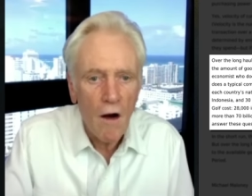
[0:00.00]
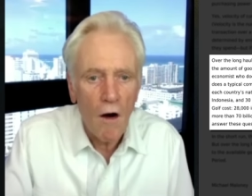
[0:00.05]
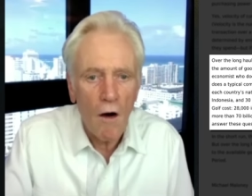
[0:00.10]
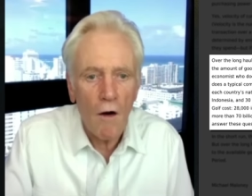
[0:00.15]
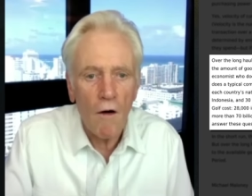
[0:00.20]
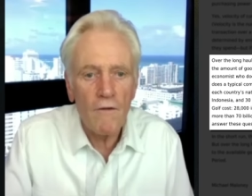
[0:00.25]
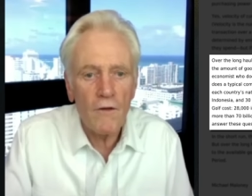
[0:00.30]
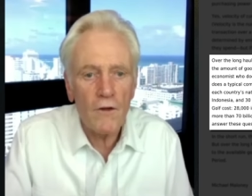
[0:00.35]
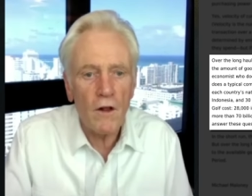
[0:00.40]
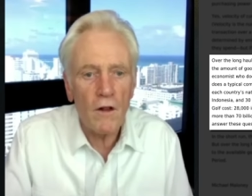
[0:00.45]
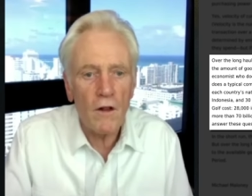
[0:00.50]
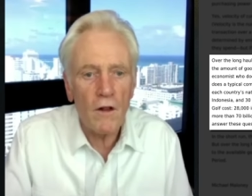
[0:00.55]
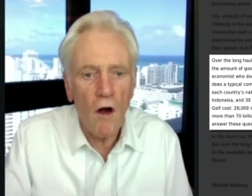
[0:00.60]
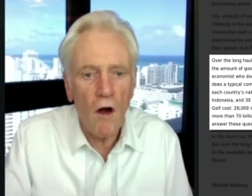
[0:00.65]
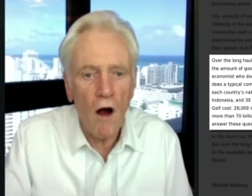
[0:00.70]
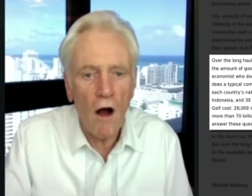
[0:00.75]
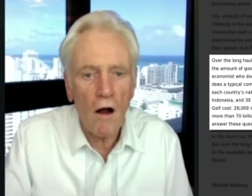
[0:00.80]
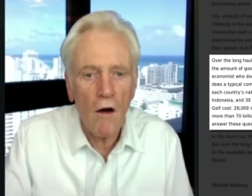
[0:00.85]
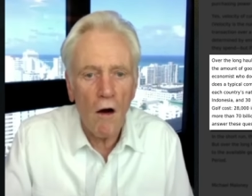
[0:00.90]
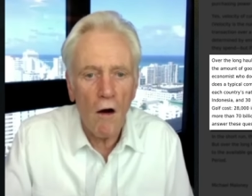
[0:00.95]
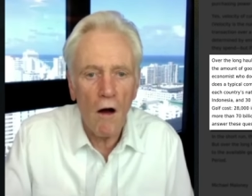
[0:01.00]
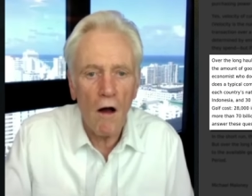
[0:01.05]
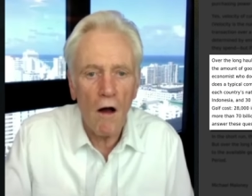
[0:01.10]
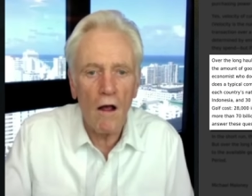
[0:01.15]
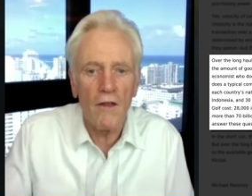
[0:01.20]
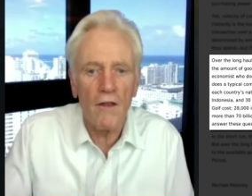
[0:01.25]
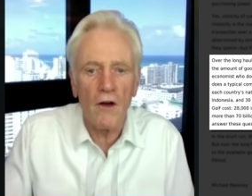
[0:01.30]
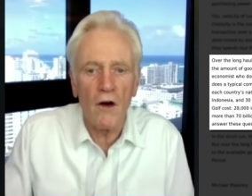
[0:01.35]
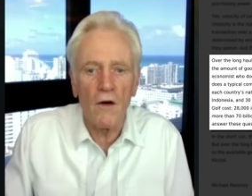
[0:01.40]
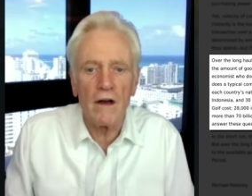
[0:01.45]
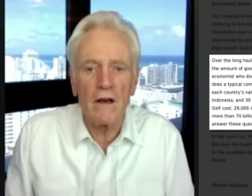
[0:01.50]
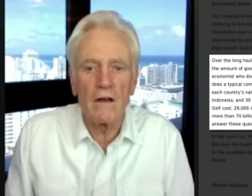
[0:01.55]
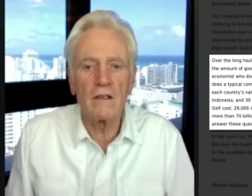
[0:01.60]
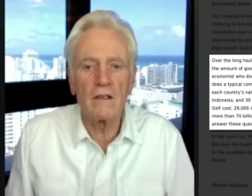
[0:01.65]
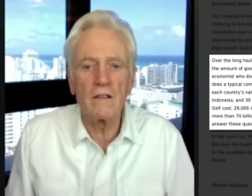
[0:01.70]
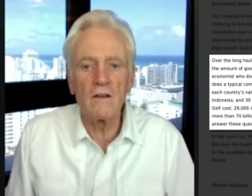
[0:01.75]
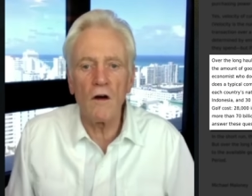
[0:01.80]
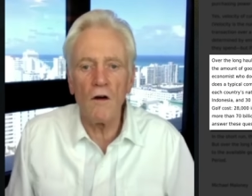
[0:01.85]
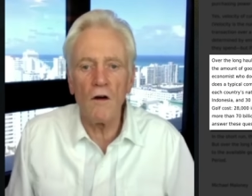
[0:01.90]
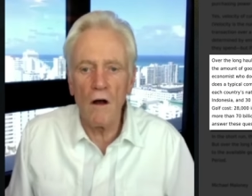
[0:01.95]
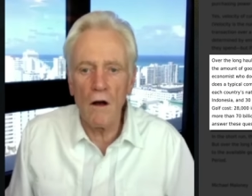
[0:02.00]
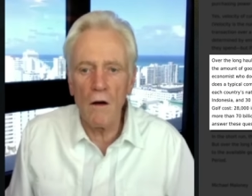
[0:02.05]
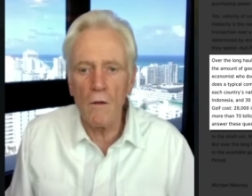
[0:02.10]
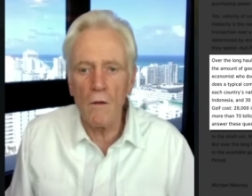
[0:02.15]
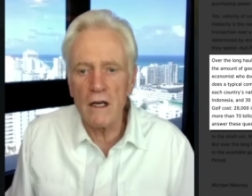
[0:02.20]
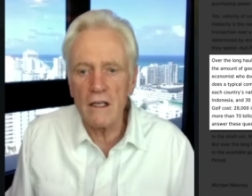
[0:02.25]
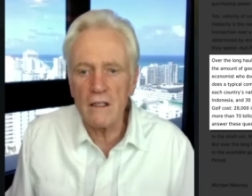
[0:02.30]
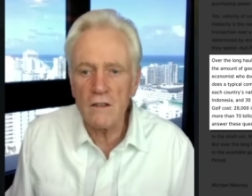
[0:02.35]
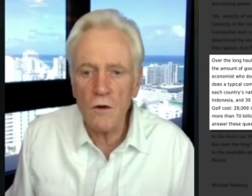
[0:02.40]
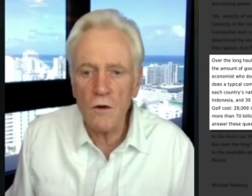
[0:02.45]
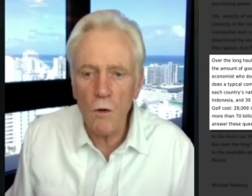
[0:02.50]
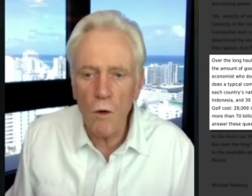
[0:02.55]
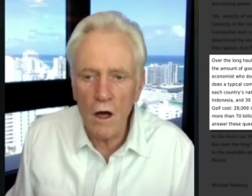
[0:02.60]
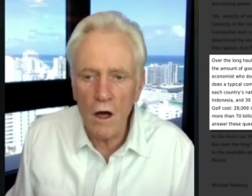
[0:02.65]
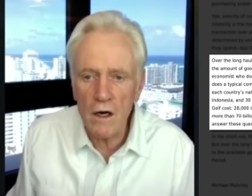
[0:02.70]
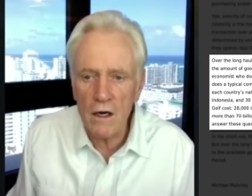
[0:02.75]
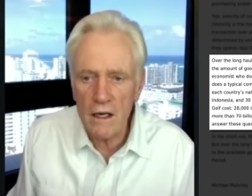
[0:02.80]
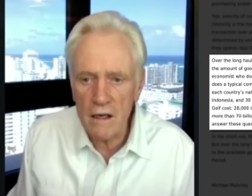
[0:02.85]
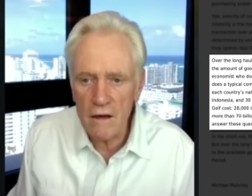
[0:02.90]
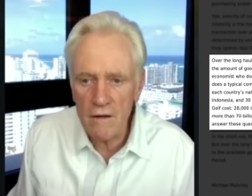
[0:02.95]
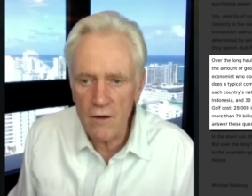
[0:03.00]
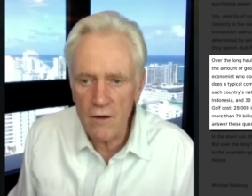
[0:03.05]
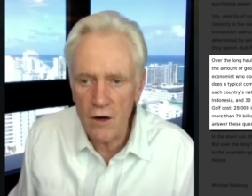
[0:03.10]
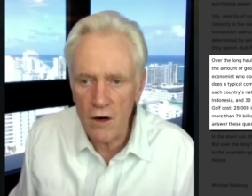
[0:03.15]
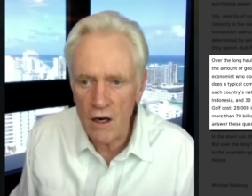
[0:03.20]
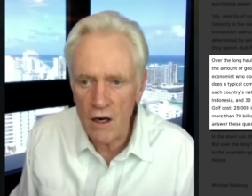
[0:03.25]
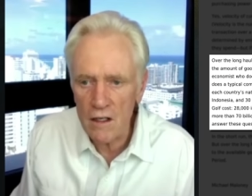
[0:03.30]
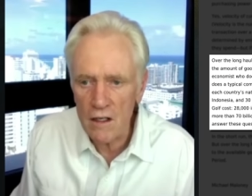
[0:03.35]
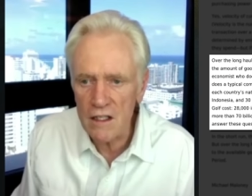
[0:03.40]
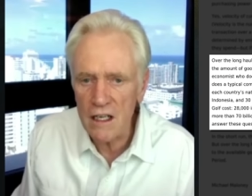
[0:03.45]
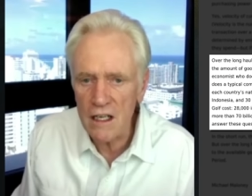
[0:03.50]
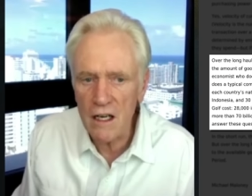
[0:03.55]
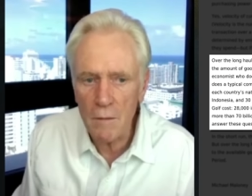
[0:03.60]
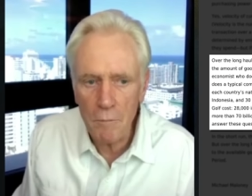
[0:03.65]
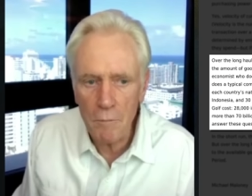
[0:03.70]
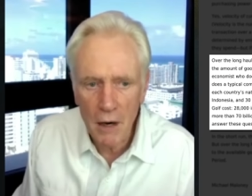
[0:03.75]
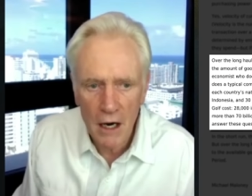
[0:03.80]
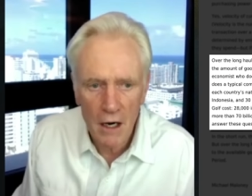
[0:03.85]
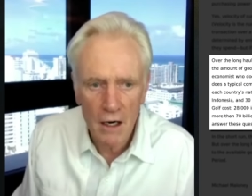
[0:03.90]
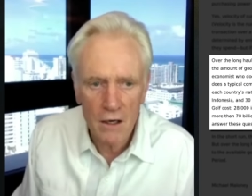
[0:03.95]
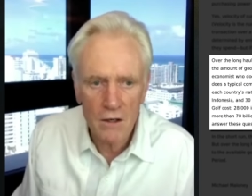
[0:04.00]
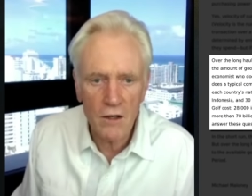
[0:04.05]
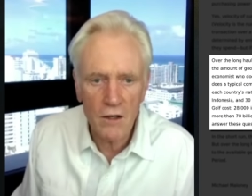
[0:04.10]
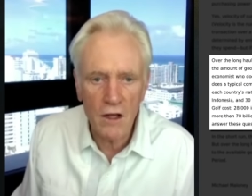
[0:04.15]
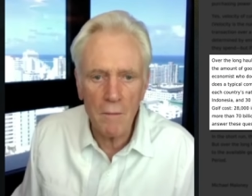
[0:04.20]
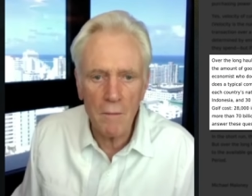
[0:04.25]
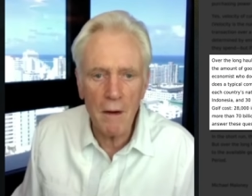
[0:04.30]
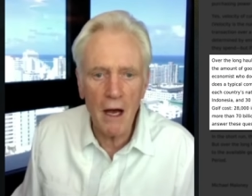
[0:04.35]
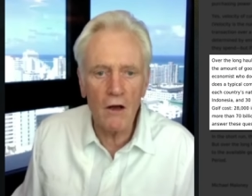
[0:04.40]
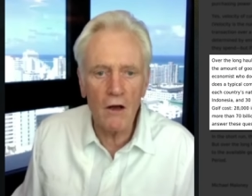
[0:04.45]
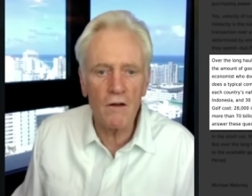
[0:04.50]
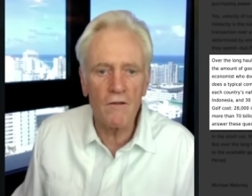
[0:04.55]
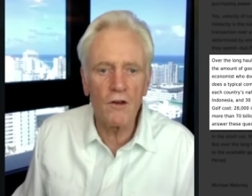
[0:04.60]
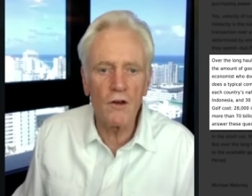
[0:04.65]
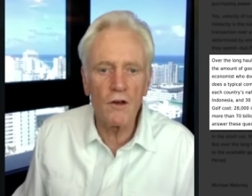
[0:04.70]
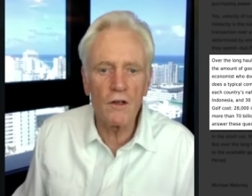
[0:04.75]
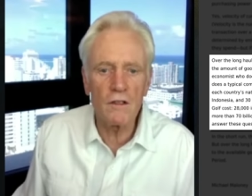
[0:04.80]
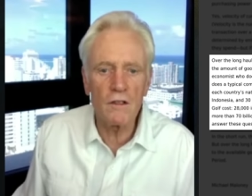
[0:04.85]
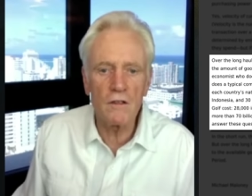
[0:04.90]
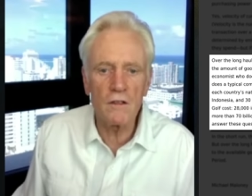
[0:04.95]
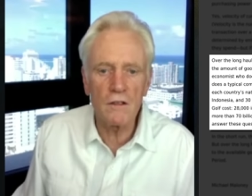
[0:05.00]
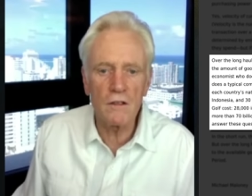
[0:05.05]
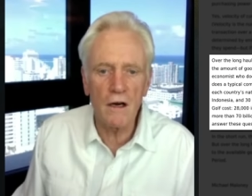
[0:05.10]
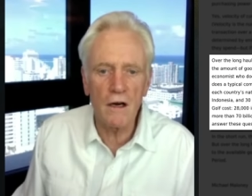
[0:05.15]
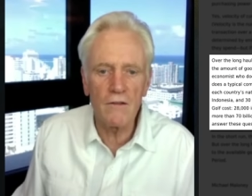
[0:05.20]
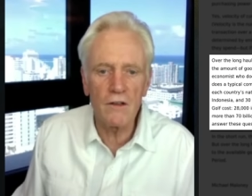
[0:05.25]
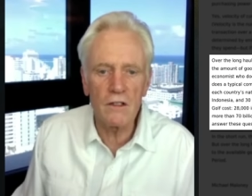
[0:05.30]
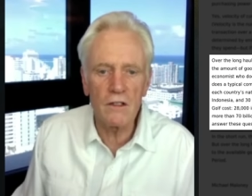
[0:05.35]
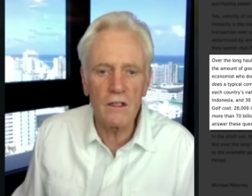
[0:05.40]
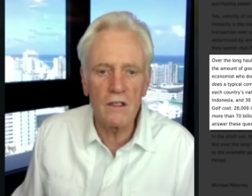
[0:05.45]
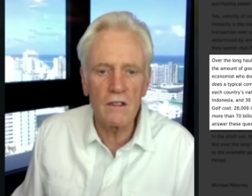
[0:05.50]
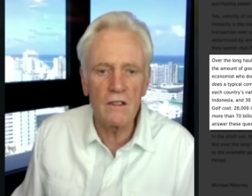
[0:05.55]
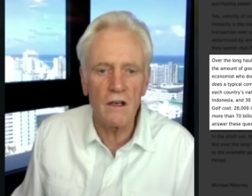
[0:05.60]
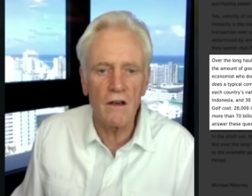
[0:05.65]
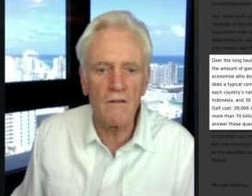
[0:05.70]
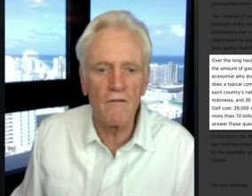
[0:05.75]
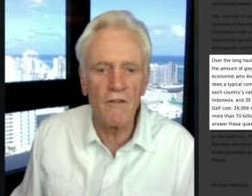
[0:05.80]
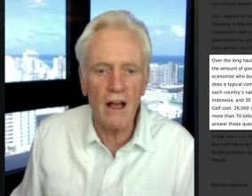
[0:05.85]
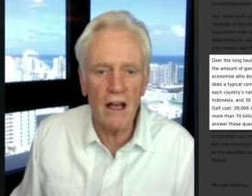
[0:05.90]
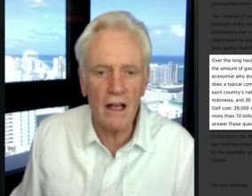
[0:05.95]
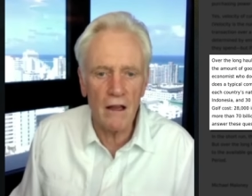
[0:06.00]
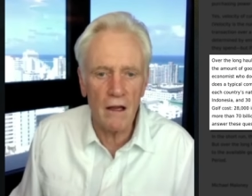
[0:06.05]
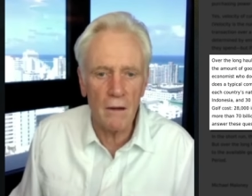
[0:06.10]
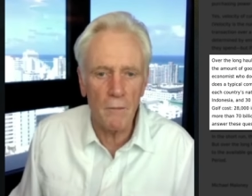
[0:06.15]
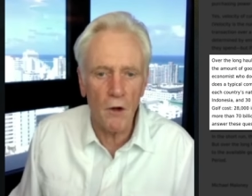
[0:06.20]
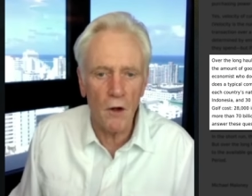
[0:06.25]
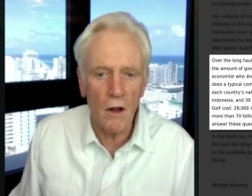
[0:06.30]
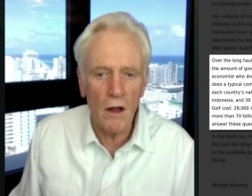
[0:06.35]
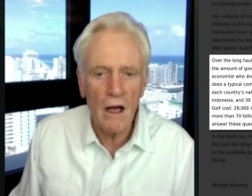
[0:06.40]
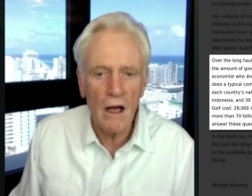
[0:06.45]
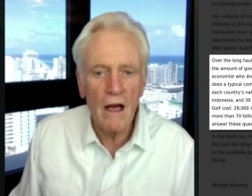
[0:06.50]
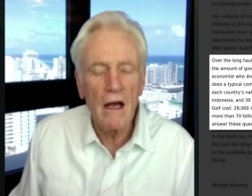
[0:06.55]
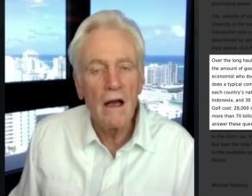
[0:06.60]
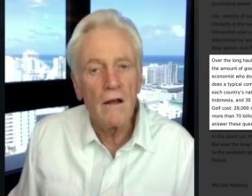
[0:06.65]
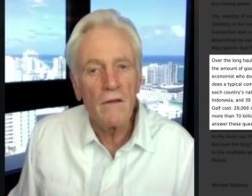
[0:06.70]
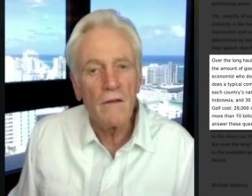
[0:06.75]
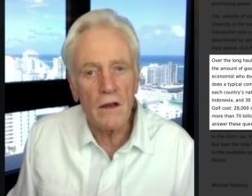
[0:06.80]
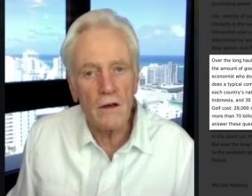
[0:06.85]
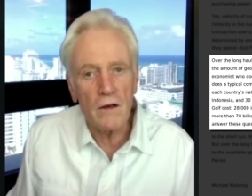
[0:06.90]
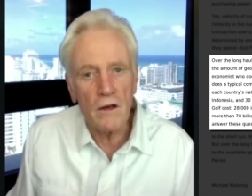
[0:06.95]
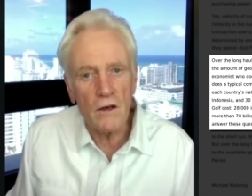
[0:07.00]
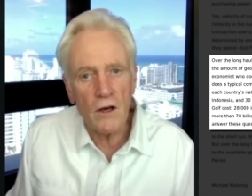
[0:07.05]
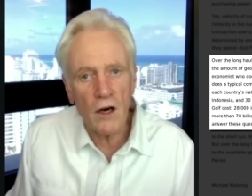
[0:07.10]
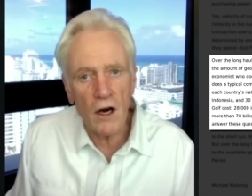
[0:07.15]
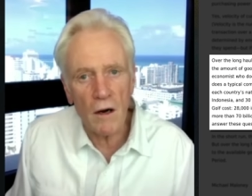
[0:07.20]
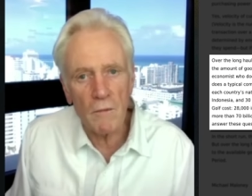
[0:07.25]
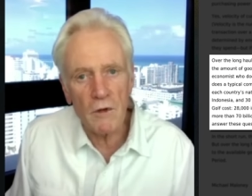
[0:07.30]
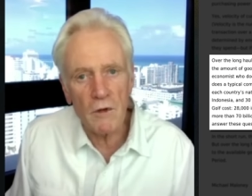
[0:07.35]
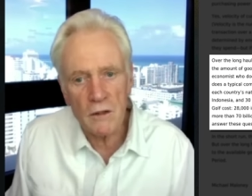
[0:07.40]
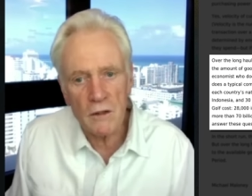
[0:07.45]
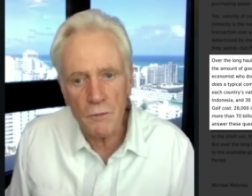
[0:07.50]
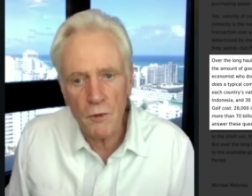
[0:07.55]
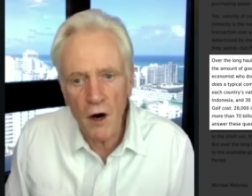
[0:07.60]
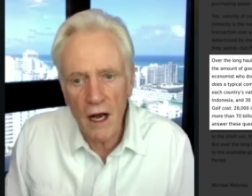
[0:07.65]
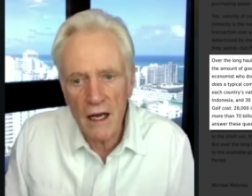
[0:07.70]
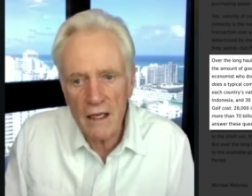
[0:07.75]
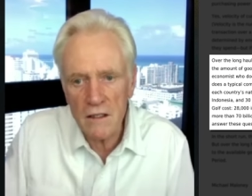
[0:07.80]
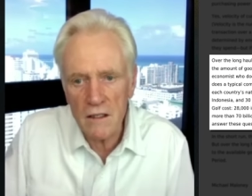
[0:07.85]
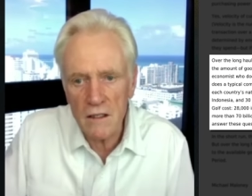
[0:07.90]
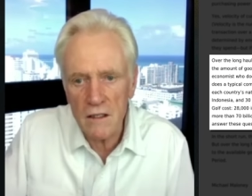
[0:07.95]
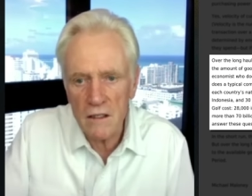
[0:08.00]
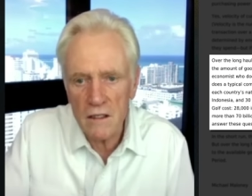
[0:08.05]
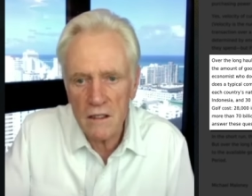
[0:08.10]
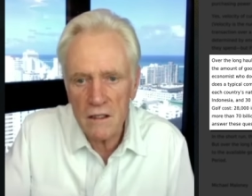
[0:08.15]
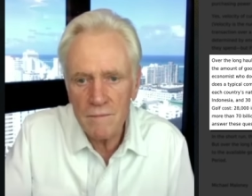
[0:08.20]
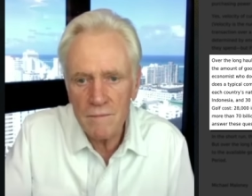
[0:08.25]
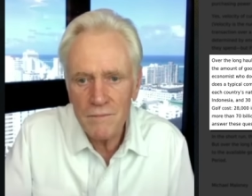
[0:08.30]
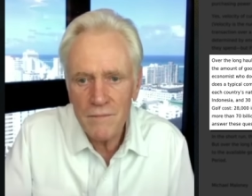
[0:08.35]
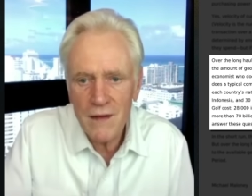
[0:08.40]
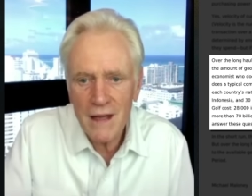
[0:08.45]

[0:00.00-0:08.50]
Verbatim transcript: Over the long haul, though, it is always quantity of currency compared to the amount of goods and services available that determines prices.